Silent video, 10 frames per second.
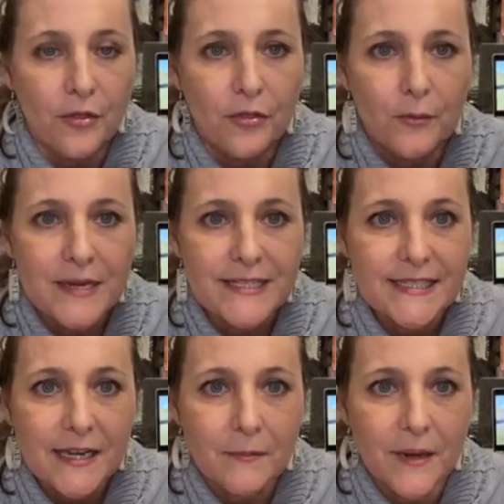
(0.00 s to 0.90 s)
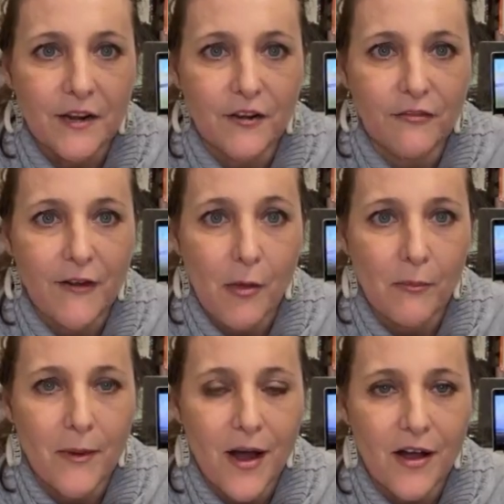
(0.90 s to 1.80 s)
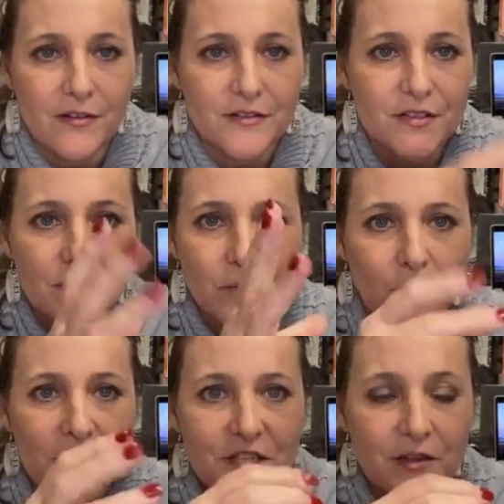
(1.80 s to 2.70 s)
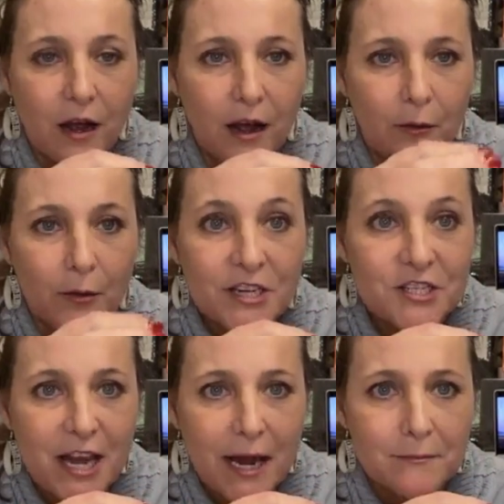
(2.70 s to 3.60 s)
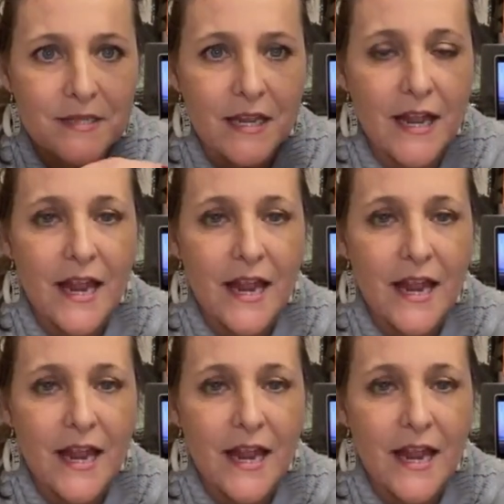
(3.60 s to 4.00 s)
3 centimeter felt balls reshaped